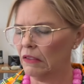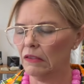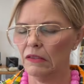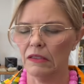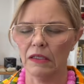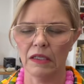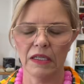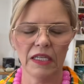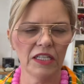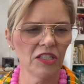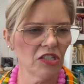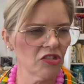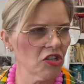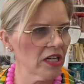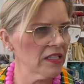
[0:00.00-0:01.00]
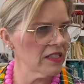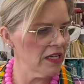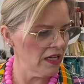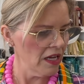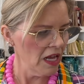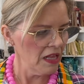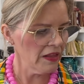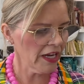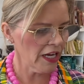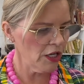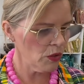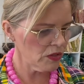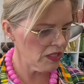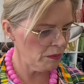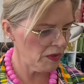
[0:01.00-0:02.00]
Ugh, he just drinks it. Like, I
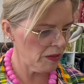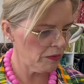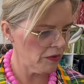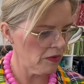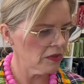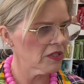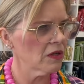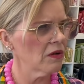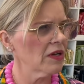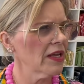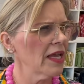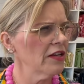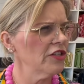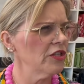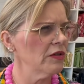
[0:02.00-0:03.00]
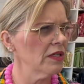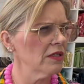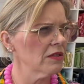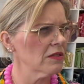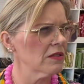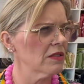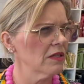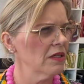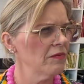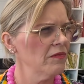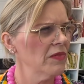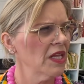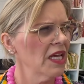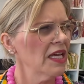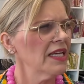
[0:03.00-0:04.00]
know some people don't. Can't you either?
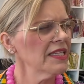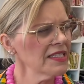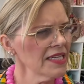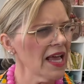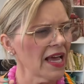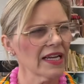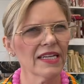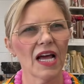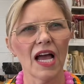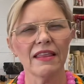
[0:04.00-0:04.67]
Isn't eggnog?